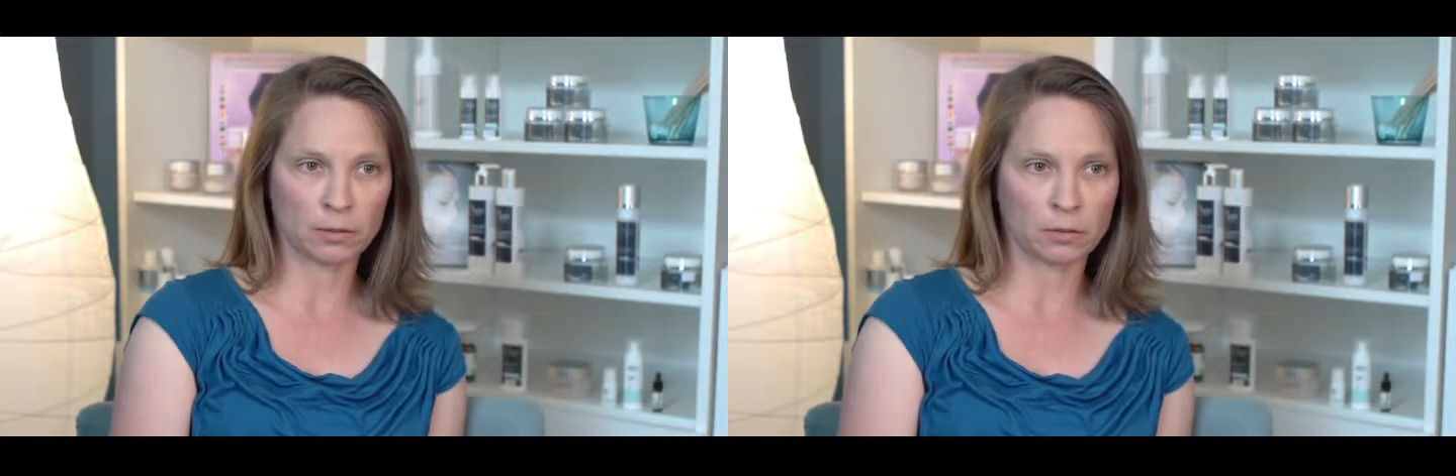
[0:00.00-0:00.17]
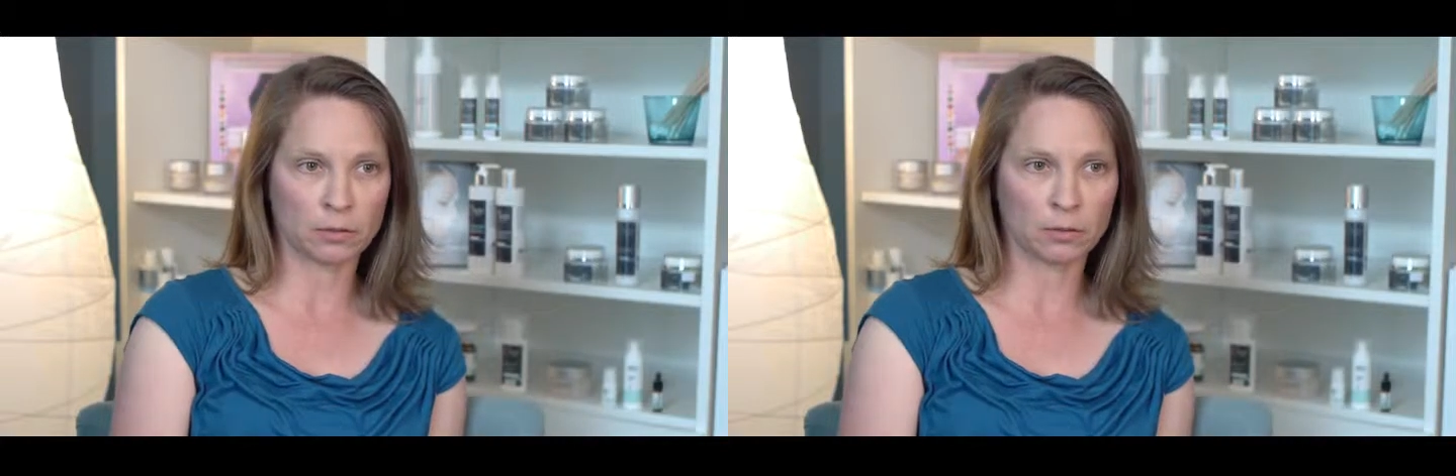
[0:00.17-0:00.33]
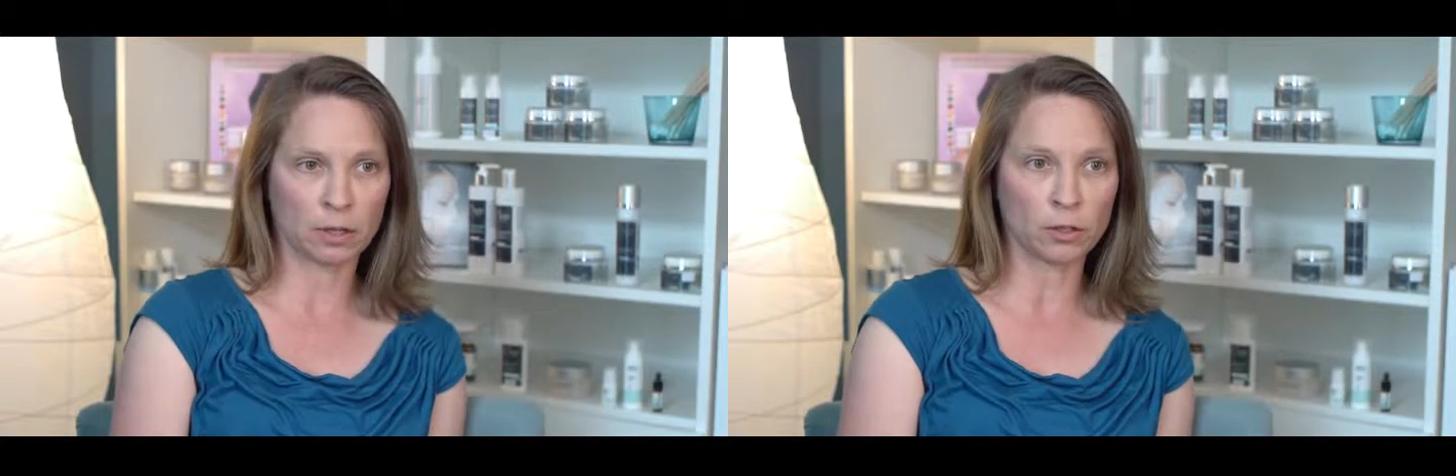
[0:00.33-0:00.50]

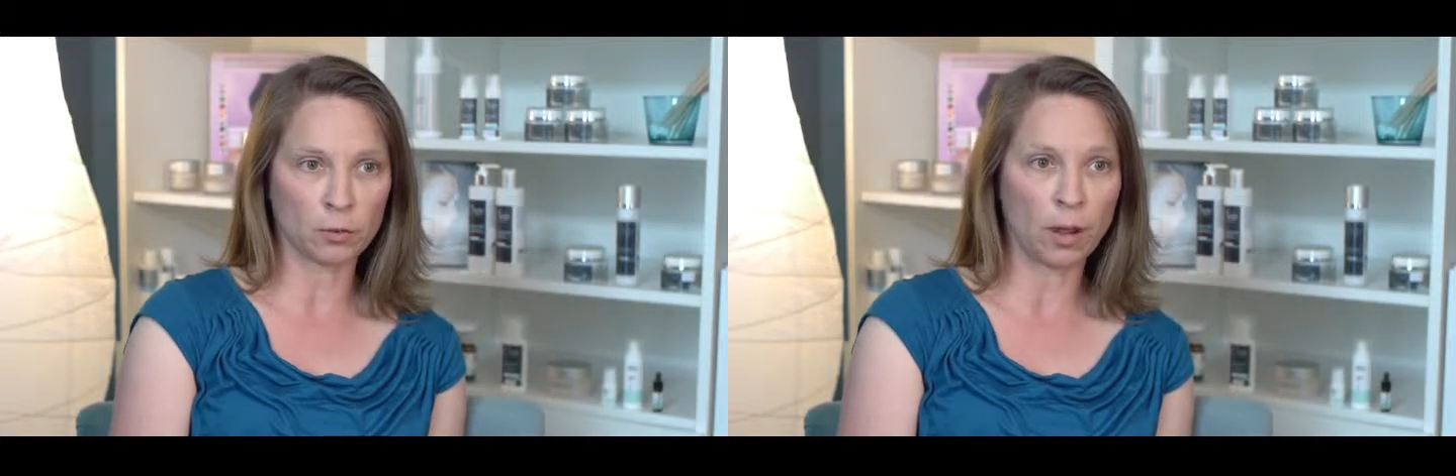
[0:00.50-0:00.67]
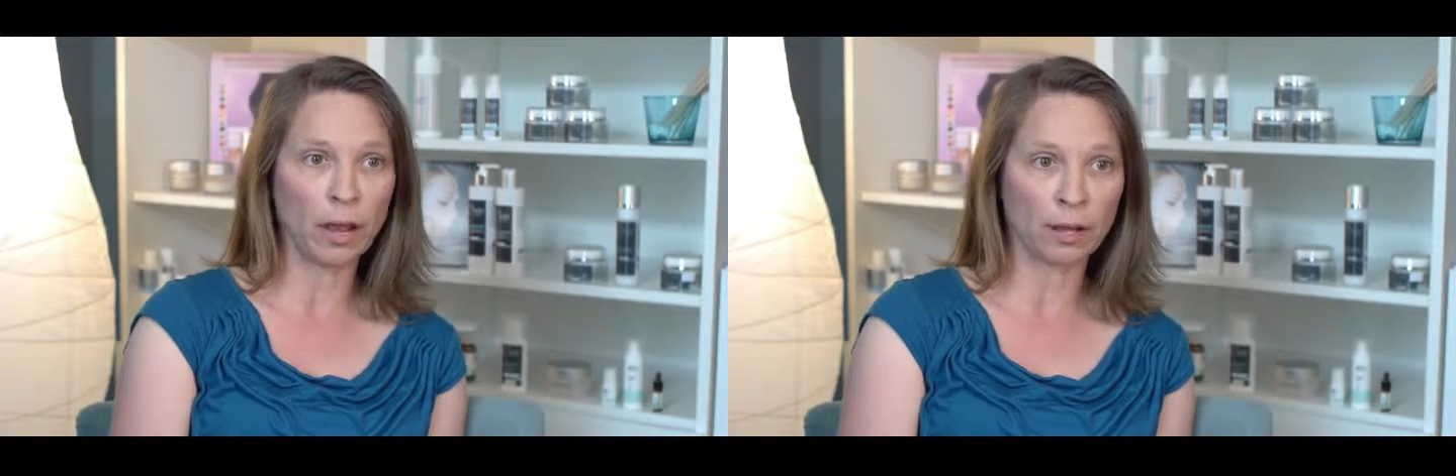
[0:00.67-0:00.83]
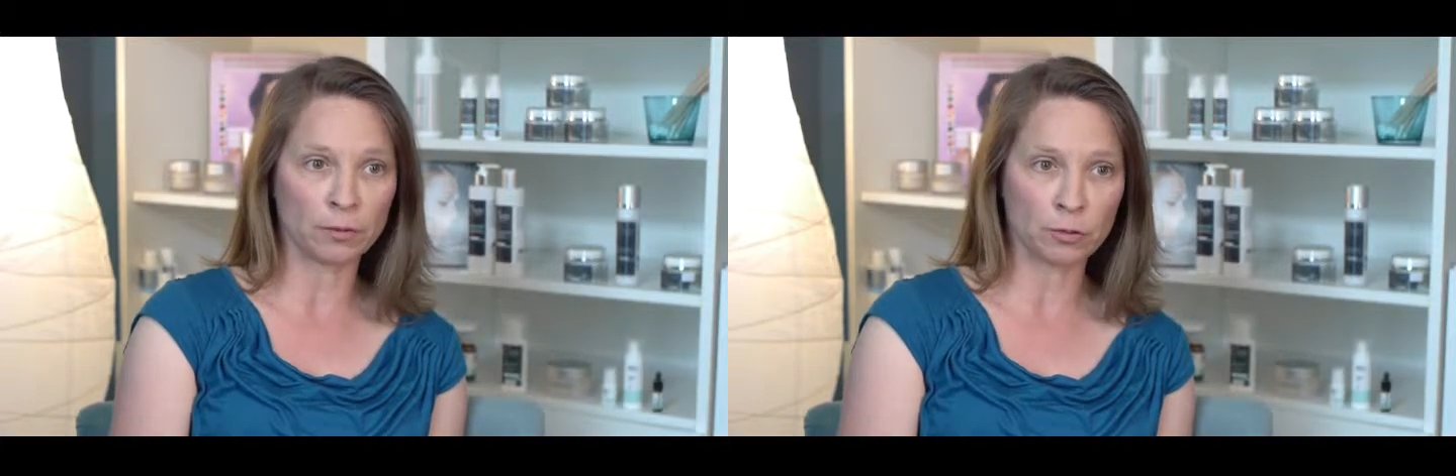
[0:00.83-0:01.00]
that you have
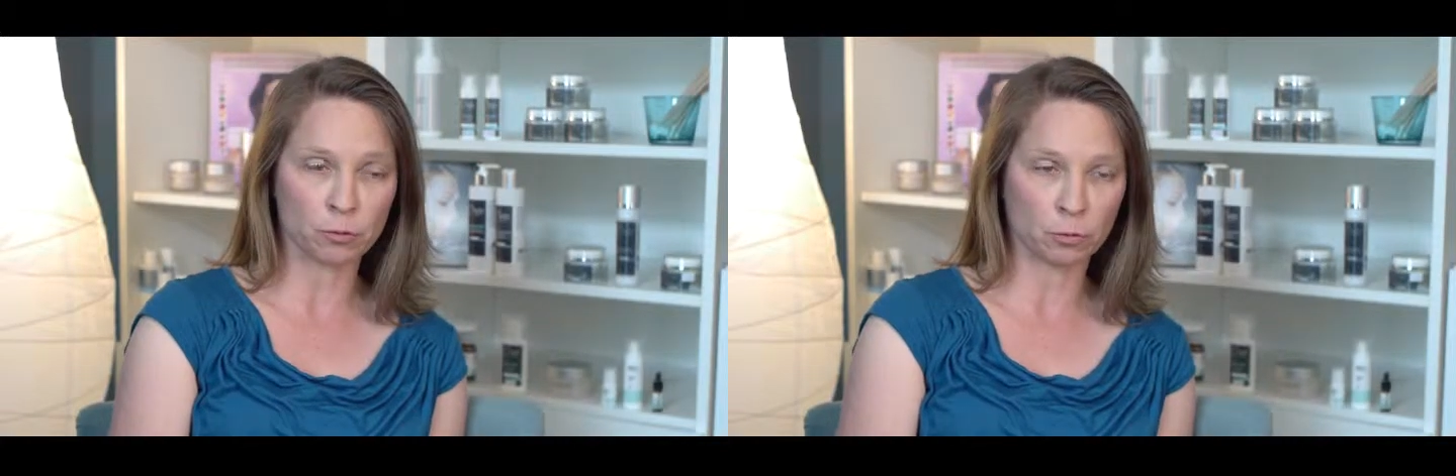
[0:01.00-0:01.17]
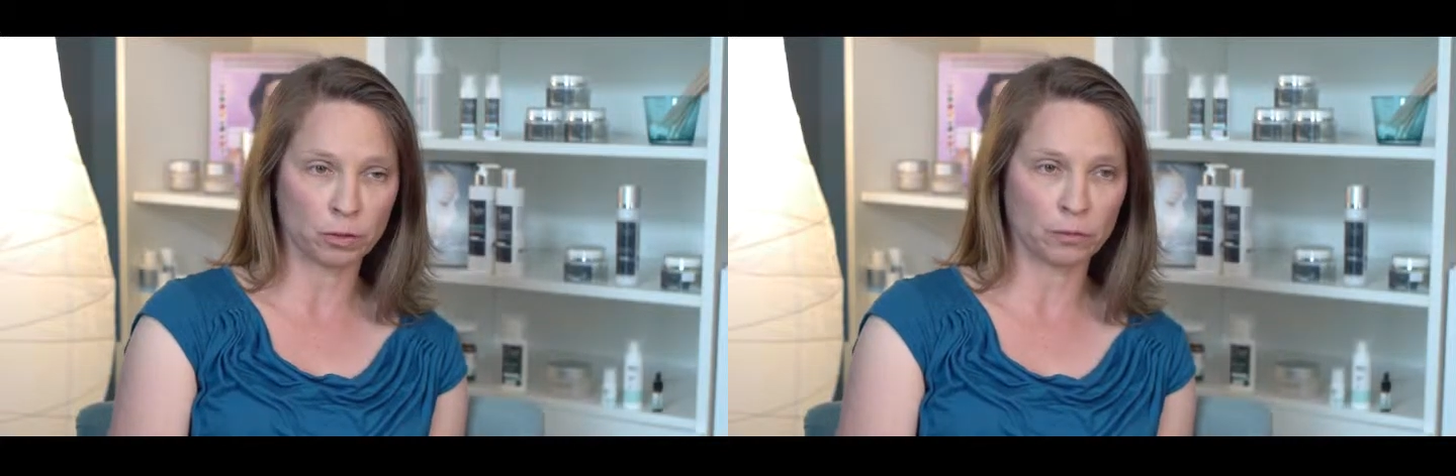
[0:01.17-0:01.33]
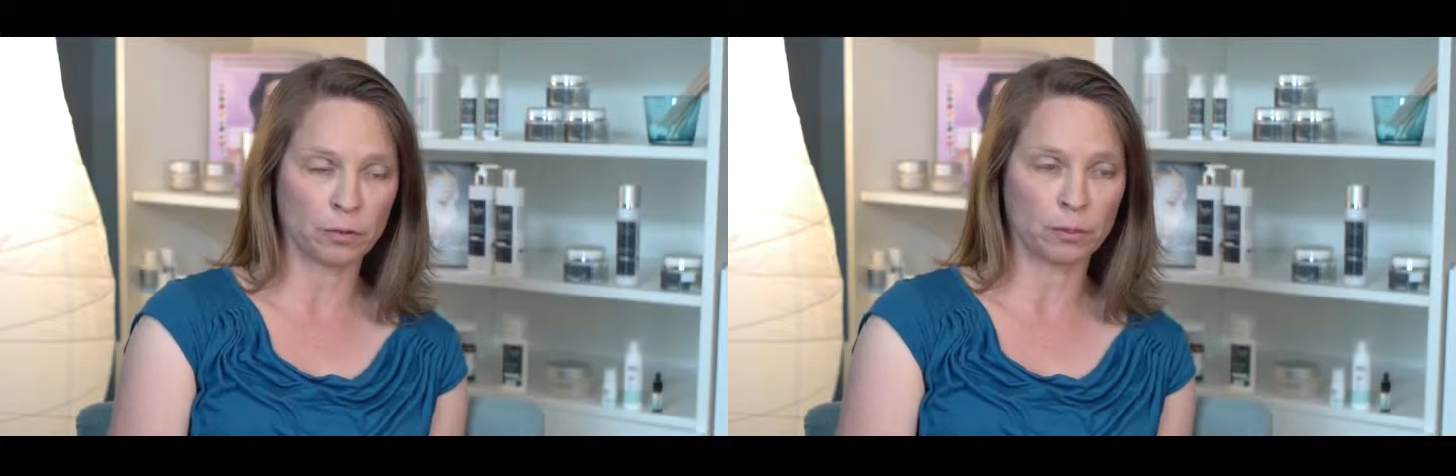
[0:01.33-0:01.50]
is one of
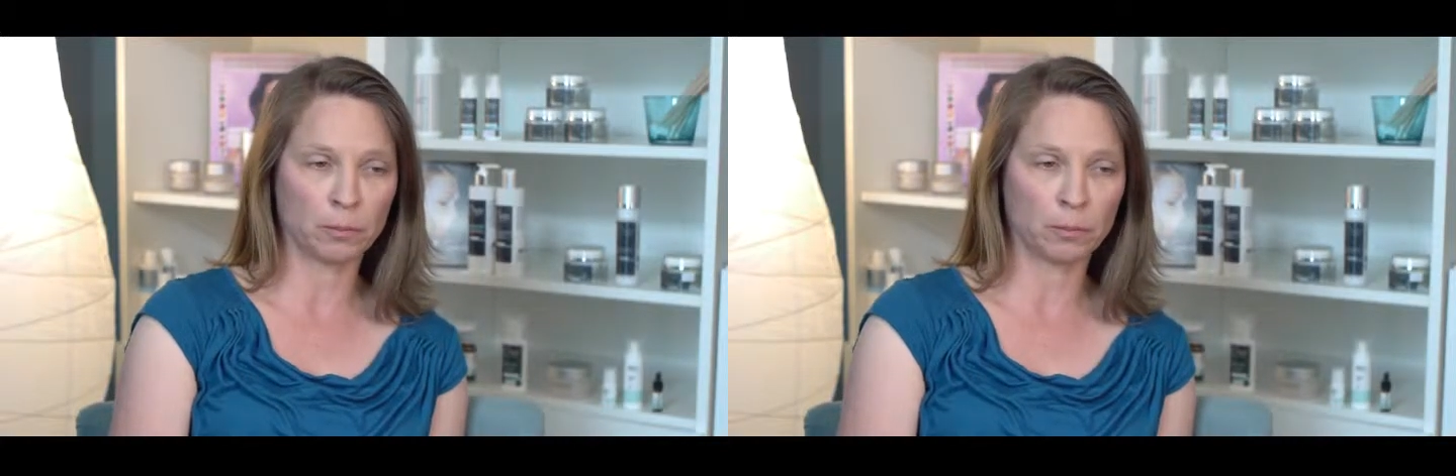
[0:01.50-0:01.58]
them.